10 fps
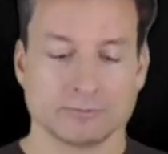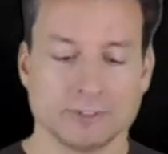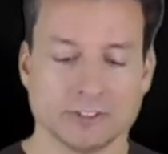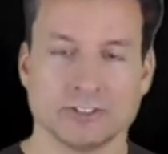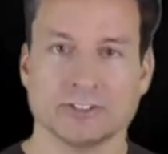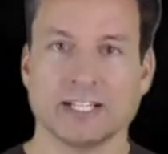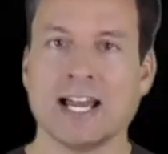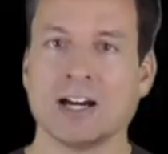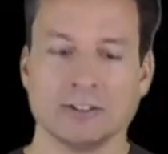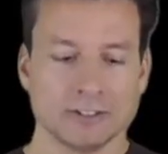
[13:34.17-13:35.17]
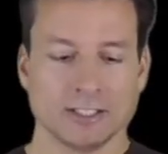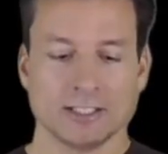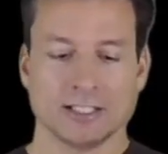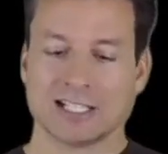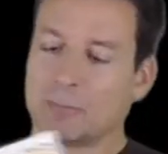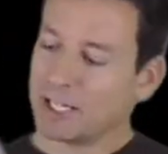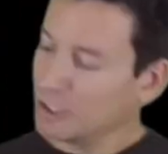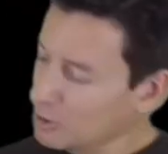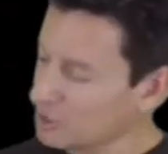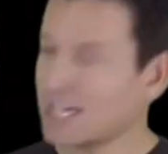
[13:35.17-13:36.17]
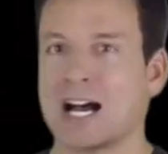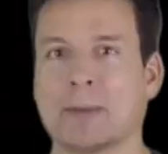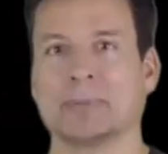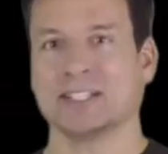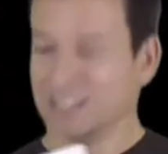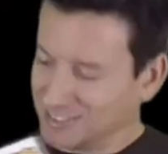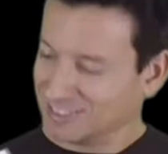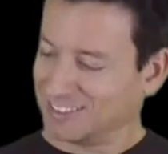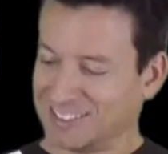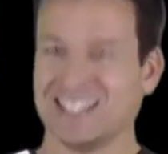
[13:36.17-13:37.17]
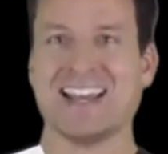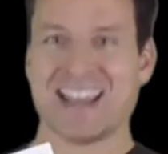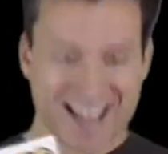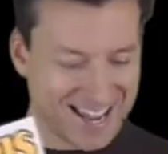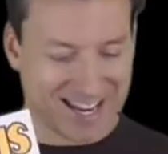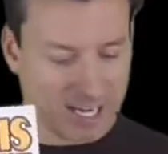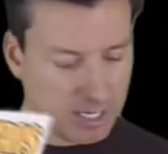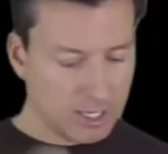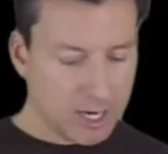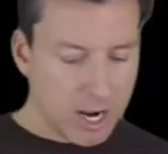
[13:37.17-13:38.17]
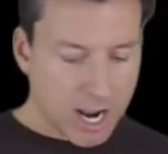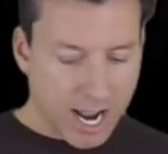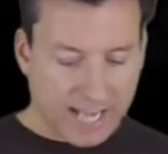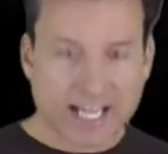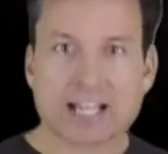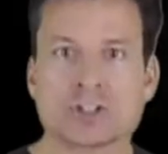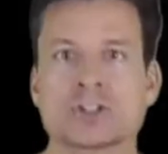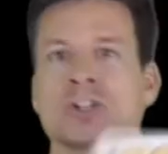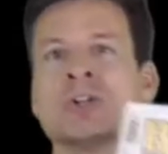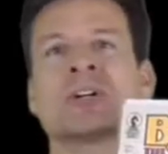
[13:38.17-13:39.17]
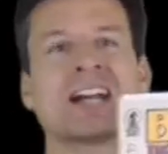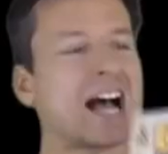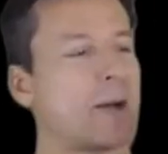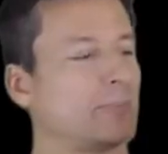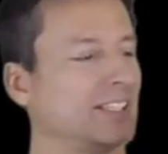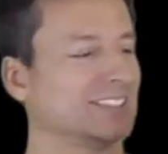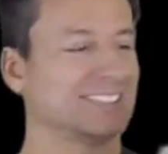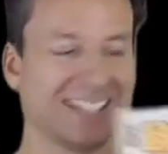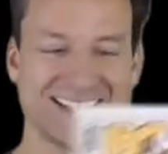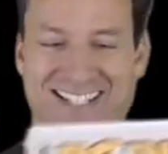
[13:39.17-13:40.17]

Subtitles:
Well, till now, I got my own copy. Yeah, I got 2 copies.